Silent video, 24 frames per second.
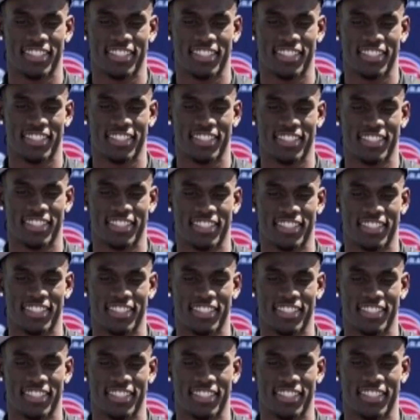
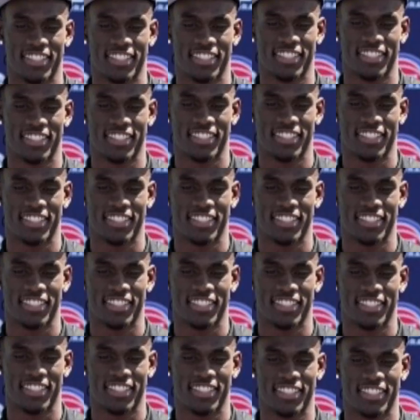
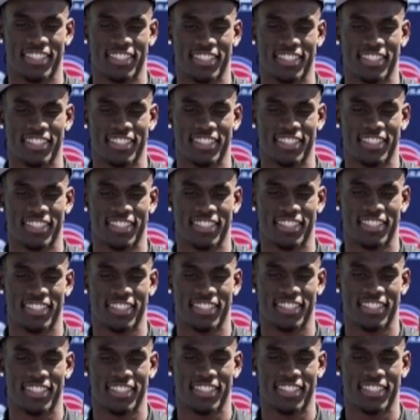
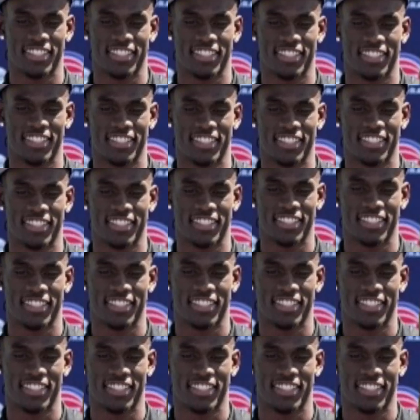(not speaking)